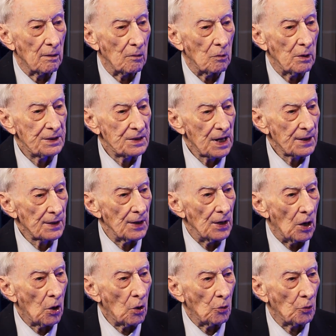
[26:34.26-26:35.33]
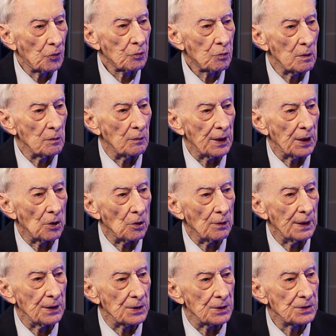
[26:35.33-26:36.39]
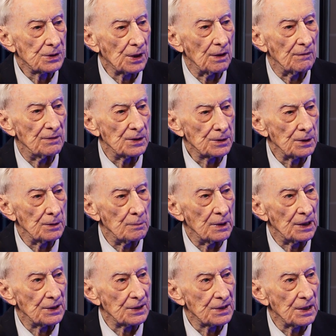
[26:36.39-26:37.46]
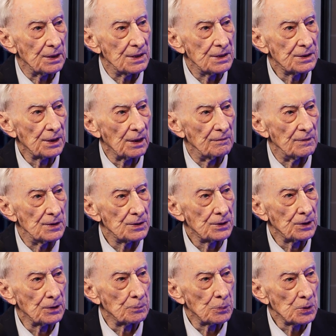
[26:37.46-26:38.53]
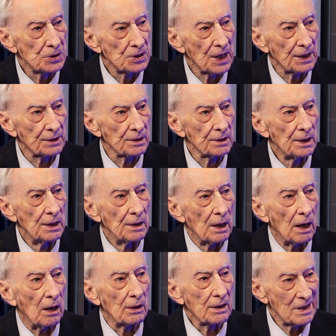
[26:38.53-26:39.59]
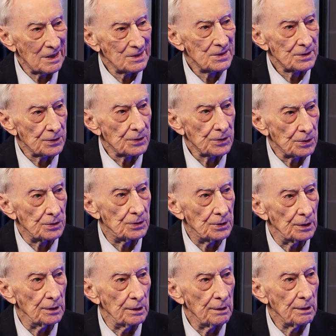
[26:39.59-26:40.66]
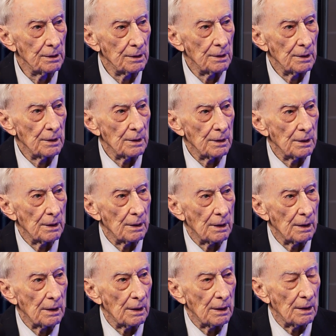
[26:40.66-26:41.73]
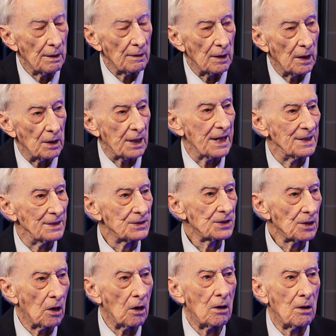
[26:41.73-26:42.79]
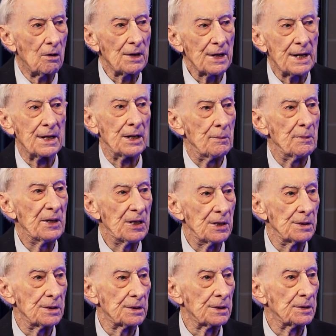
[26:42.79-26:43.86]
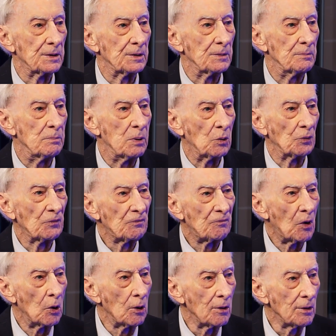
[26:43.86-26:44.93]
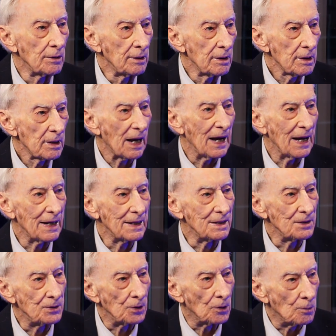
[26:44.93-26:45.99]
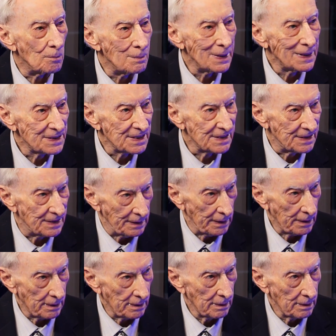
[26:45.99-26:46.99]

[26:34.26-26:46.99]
We take an oath when we go into service, in military service, to protect our Constitution against all enemies, both foreign and domestic.